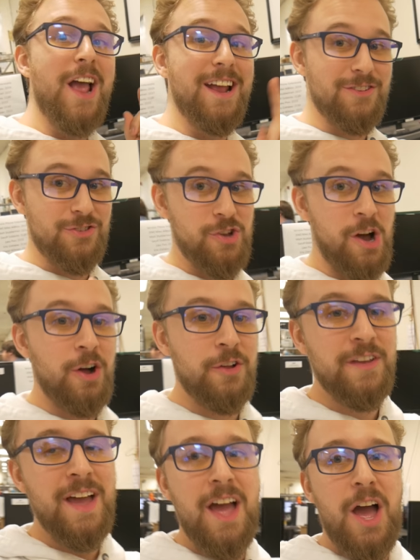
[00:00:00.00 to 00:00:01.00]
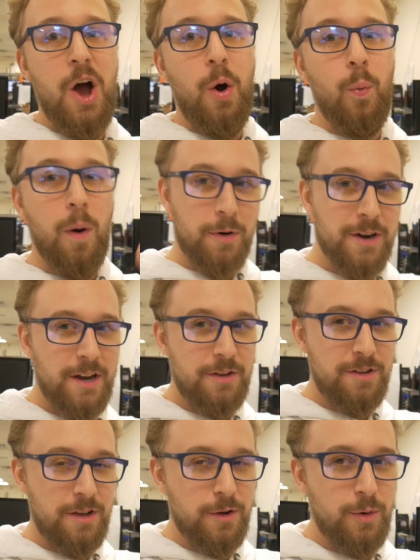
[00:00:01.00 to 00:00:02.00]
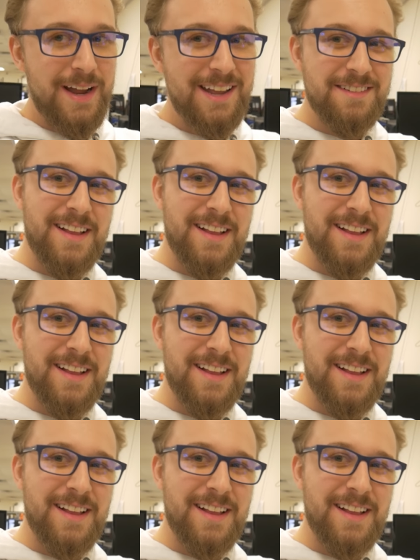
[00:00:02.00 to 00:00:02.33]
installed. What we're going to do is